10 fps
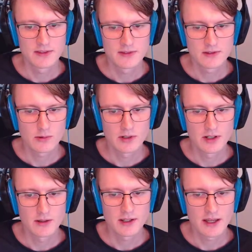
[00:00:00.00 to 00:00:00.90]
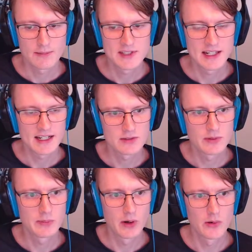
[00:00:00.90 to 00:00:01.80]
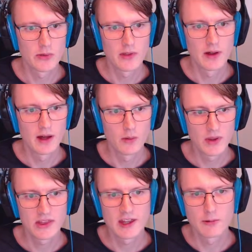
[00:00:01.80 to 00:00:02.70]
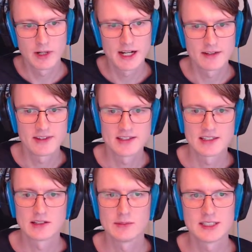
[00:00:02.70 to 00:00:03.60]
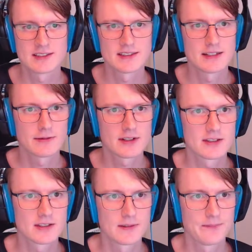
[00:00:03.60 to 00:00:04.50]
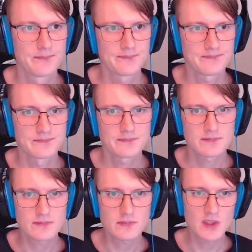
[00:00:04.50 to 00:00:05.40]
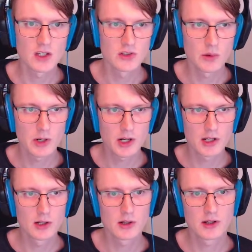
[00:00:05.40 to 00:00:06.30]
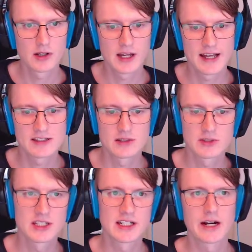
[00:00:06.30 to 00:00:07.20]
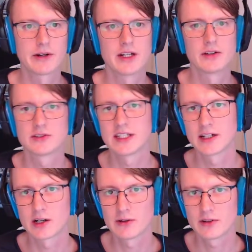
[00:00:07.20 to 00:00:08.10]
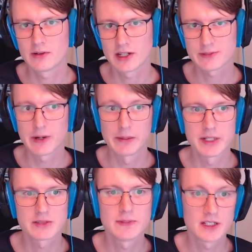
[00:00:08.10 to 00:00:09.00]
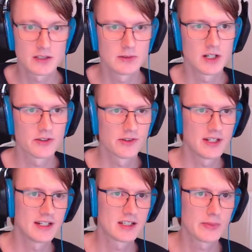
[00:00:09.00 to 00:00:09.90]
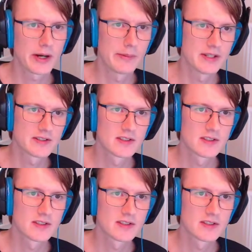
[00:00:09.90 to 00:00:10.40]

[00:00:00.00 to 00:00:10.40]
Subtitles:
TLS with both with and without these intermediate certificates. So we're going to look at some scenarios in our experiments, because we also did experiments.